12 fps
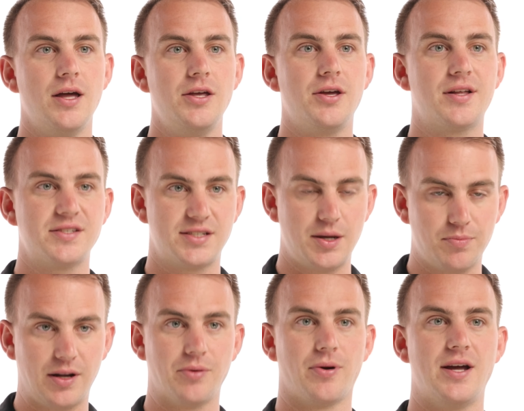you can
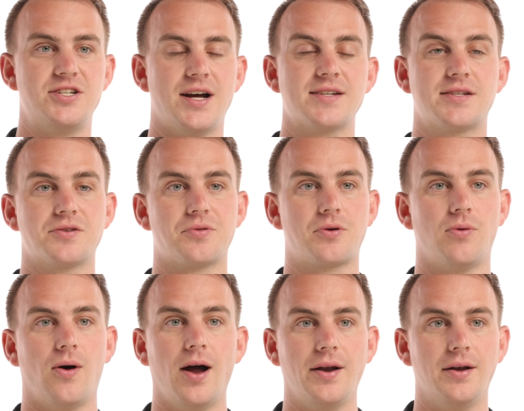simply readjust as
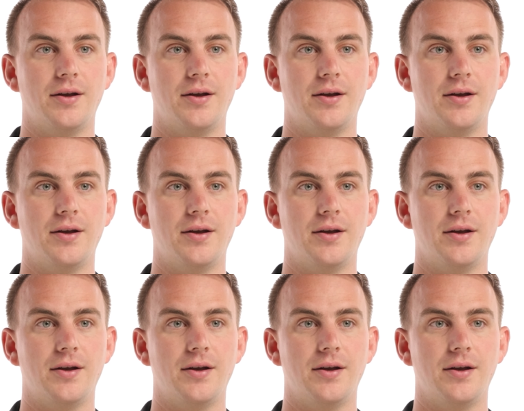required.